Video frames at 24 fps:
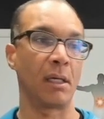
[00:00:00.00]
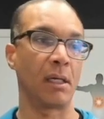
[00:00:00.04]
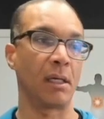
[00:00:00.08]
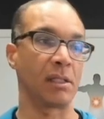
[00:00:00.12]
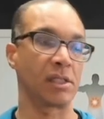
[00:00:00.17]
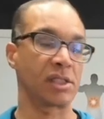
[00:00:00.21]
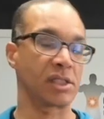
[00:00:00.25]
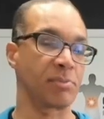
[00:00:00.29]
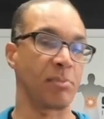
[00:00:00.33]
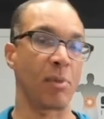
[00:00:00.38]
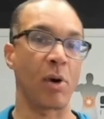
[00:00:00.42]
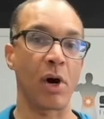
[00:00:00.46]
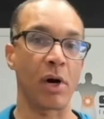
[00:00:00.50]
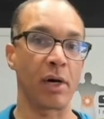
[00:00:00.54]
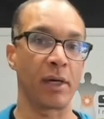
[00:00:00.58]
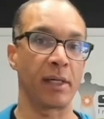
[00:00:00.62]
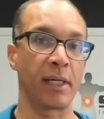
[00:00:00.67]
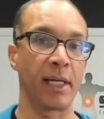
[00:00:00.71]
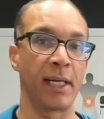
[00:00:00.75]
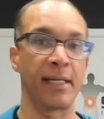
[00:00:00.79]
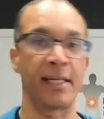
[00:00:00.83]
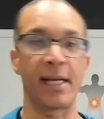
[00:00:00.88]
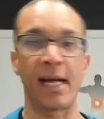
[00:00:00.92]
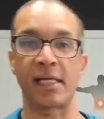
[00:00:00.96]
smart
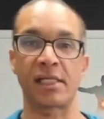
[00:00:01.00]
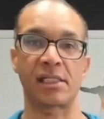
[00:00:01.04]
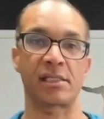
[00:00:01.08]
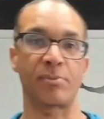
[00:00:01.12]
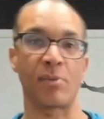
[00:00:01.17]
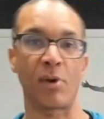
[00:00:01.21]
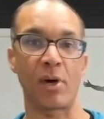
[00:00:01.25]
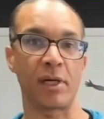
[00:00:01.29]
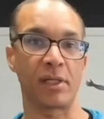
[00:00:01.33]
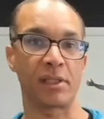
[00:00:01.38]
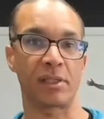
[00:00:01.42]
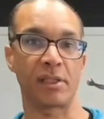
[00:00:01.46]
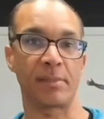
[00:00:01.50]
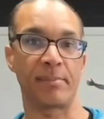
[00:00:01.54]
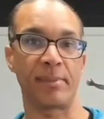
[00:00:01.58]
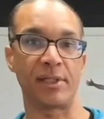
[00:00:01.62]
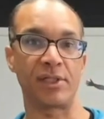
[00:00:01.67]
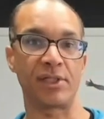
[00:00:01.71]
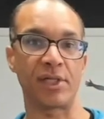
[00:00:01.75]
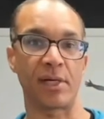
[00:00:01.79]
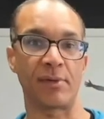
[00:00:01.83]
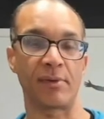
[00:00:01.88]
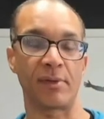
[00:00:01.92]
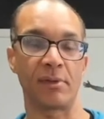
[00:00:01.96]
and not smart, to be
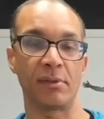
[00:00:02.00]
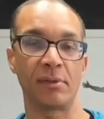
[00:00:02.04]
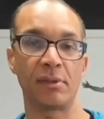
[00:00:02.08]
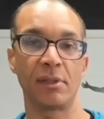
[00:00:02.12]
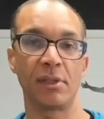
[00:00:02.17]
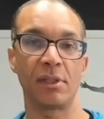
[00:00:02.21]
general.